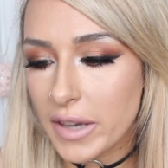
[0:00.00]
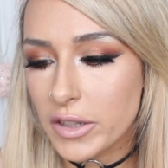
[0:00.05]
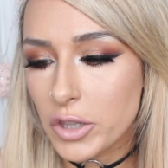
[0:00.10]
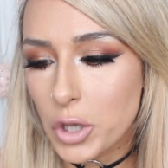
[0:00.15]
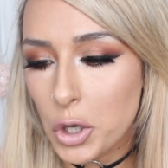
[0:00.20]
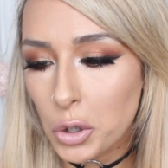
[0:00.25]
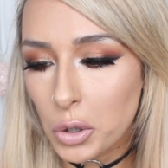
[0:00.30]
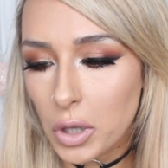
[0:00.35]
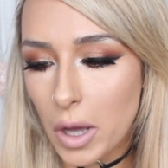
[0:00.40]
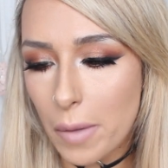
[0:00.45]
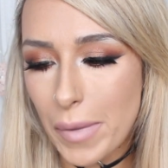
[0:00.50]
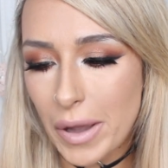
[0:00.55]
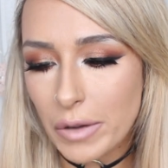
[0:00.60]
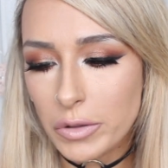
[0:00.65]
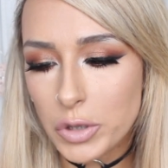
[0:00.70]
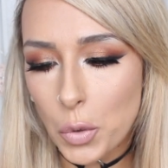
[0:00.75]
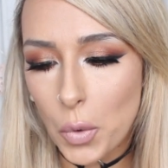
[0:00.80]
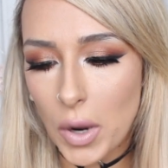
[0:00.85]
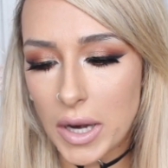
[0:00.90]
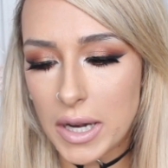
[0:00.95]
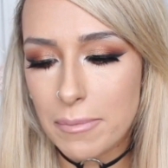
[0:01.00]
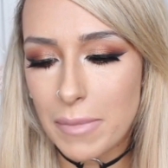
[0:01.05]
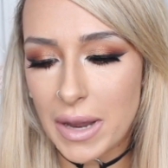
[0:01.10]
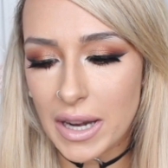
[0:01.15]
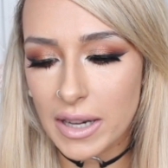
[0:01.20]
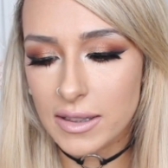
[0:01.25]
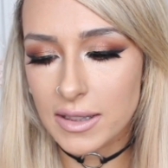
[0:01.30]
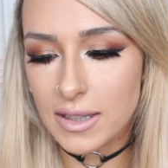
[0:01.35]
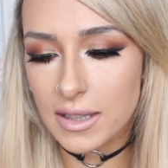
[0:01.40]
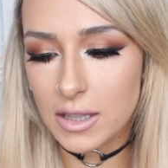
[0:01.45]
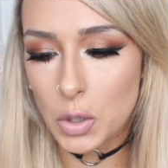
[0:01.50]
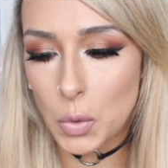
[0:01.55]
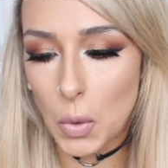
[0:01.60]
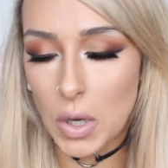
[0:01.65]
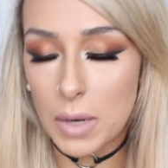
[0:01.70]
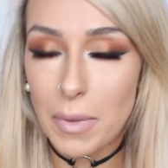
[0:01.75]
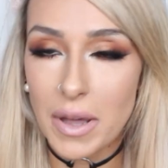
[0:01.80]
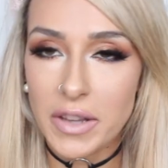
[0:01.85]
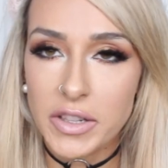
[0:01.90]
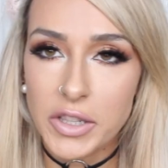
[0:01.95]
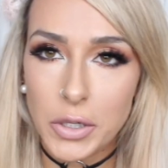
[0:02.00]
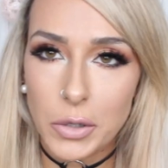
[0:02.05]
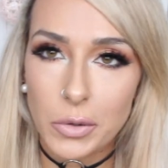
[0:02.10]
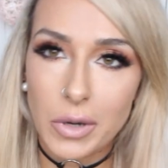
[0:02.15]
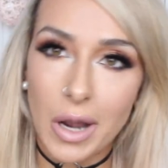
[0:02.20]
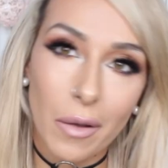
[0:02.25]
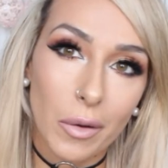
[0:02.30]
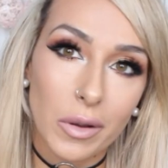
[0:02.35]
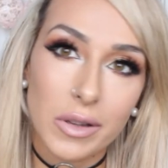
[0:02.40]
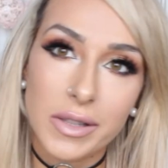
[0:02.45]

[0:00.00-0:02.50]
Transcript: It took about 20 minutes. It's 20 past two now.